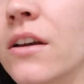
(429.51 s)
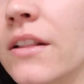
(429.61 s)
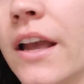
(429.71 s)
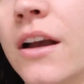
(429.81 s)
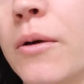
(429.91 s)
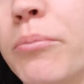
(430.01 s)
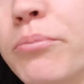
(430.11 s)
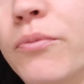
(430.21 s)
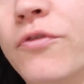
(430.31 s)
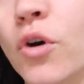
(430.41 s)
like a
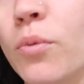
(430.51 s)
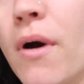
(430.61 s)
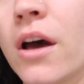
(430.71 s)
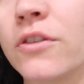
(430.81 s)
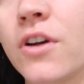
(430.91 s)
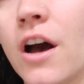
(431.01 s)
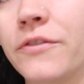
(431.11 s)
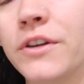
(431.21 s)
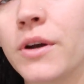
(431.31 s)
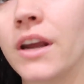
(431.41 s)
full pot of
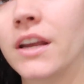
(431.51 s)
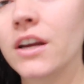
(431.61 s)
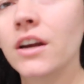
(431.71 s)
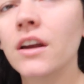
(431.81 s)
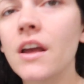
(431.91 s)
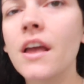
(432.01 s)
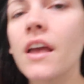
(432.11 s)
coffee right here